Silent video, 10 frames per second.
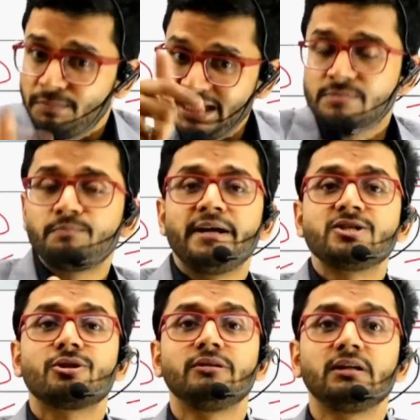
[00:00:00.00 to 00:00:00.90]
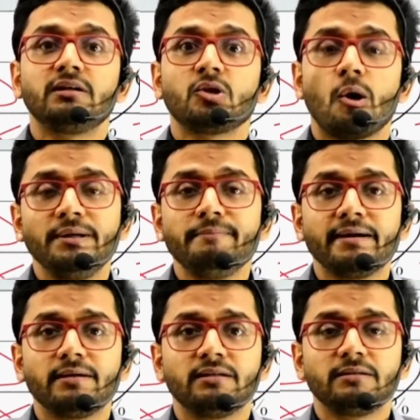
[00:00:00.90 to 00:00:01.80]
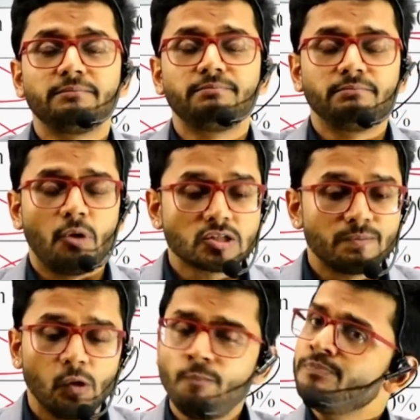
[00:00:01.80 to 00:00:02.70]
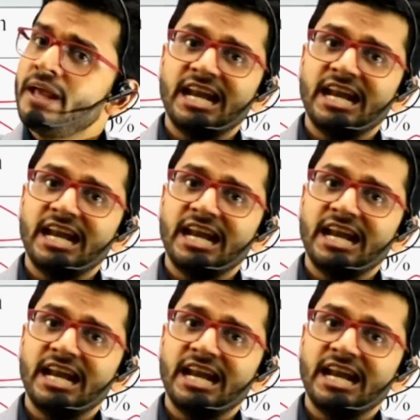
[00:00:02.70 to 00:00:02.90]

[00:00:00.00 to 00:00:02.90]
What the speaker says: Please mention in the comment box below,